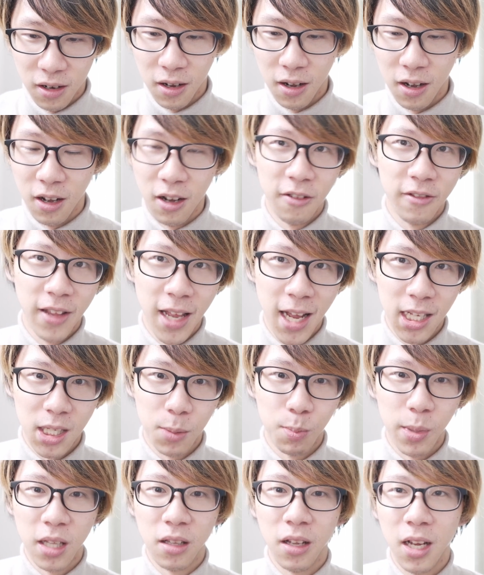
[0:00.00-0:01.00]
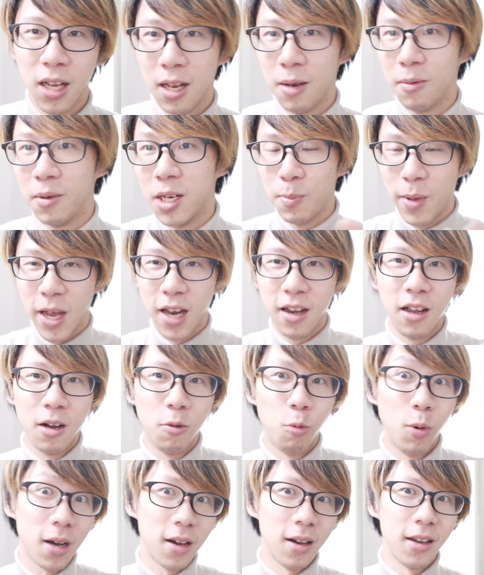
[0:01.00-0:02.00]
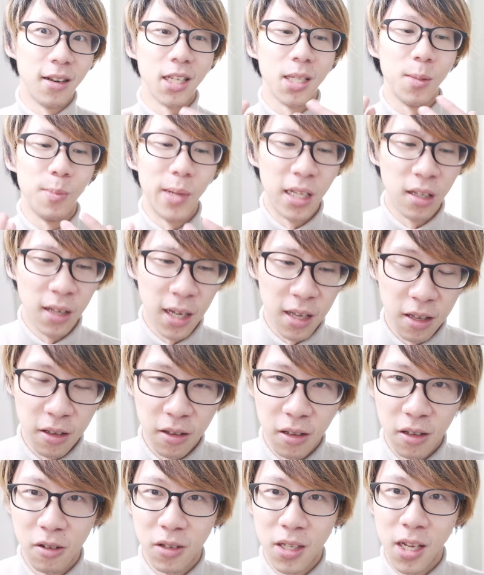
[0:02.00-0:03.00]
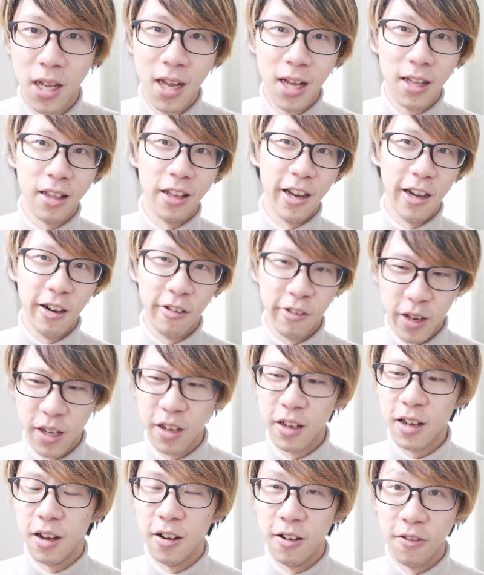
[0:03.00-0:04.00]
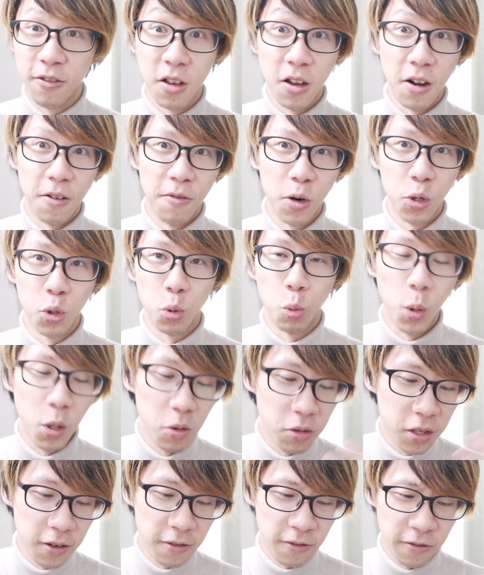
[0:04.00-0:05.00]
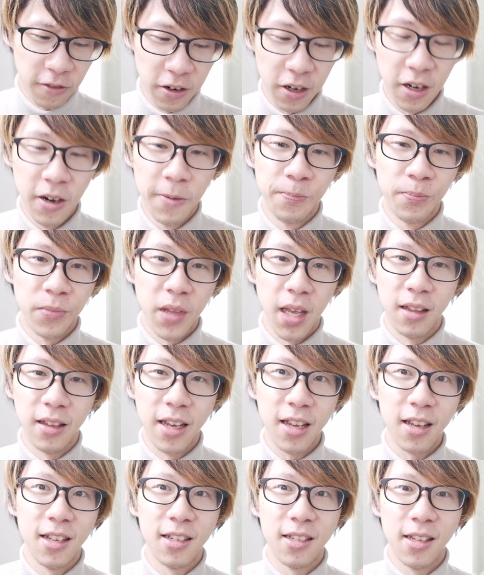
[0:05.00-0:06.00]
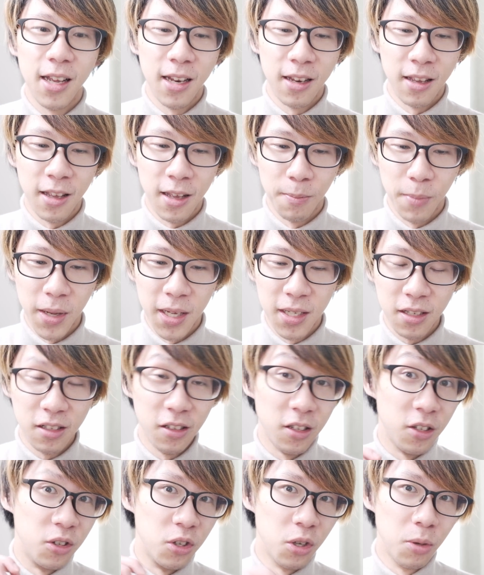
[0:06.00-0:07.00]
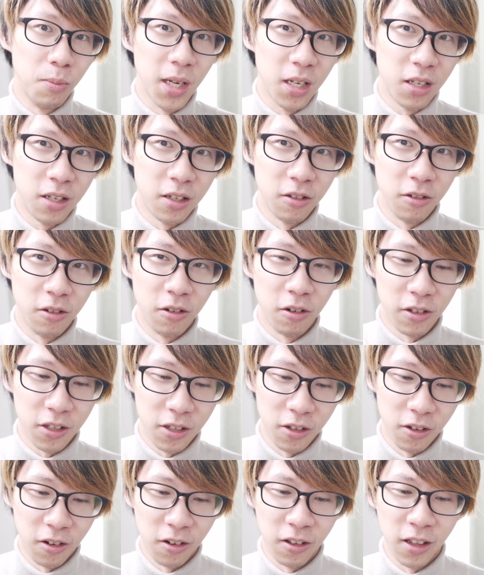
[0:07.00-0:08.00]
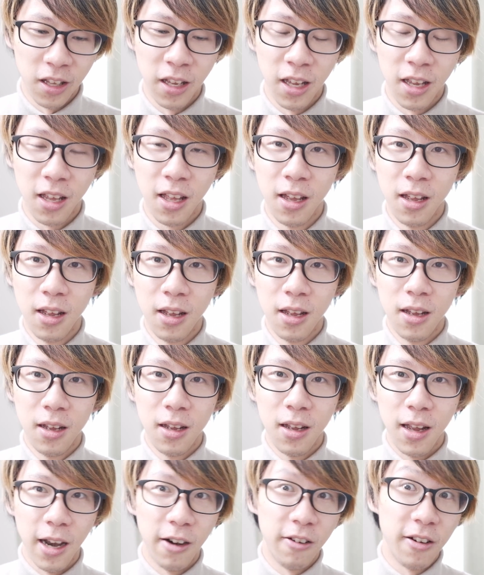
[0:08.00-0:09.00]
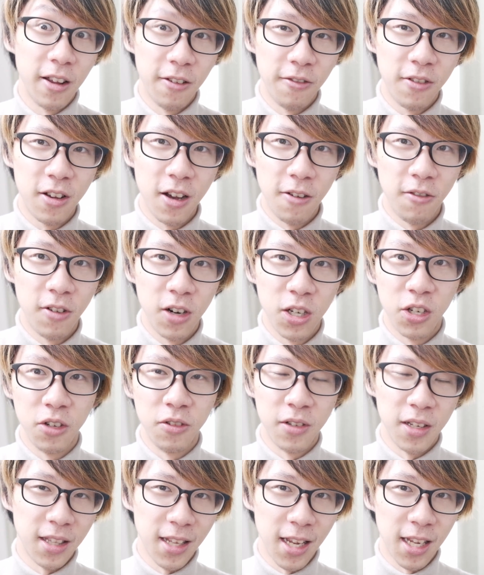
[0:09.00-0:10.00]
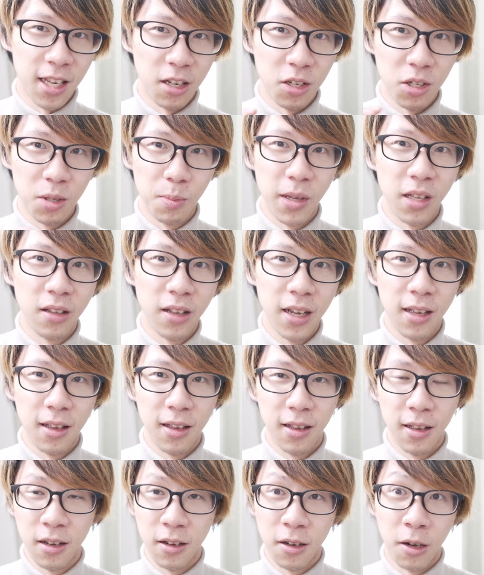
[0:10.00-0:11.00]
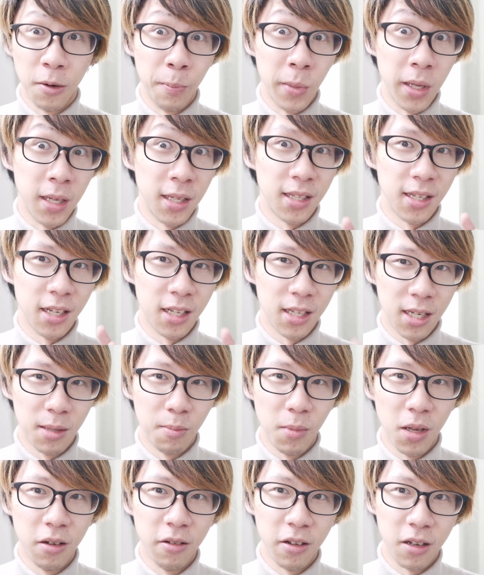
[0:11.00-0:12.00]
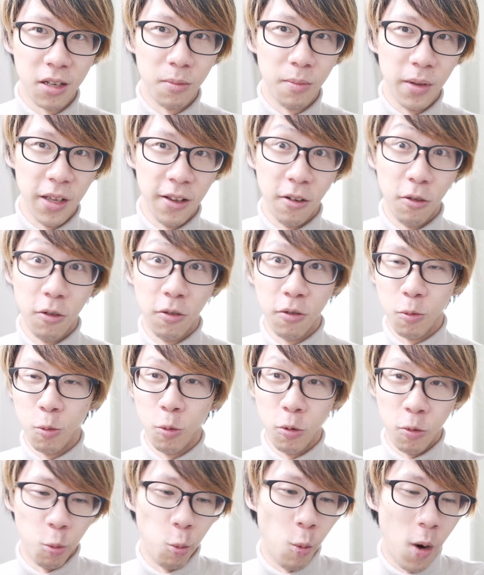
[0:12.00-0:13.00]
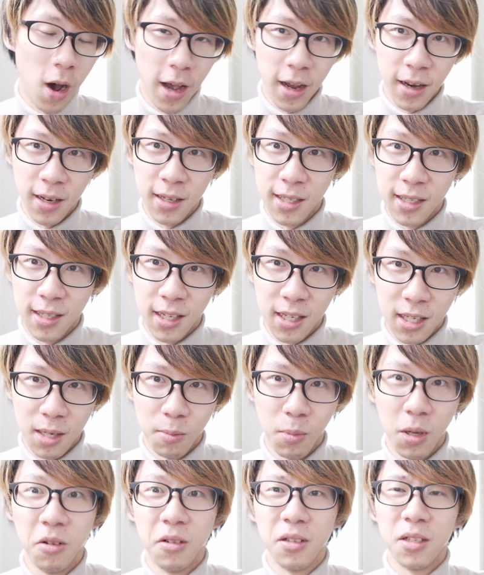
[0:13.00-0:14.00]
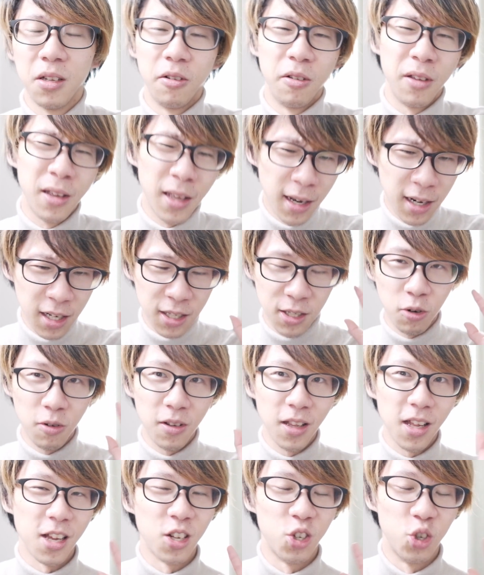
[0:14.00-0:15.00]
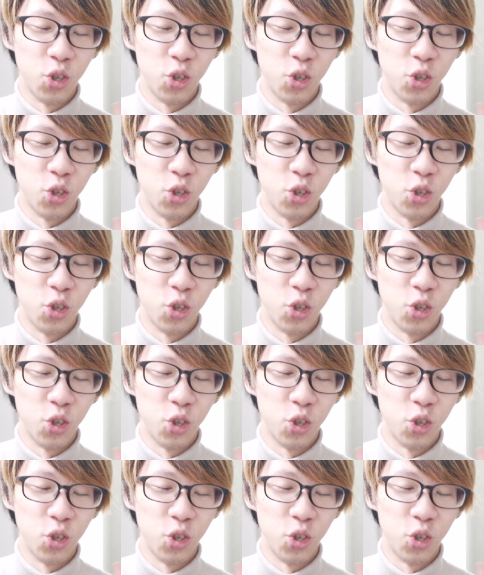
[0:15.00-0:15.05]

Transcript: of that speedlight, and depending on what kind of speedlight you use, the area of coverage will differ. And like I said, you can basically zoom into your sort of like area of coverage using that speedlight. It could be 60mm, it could be or wide 60mm, so you get it sort of like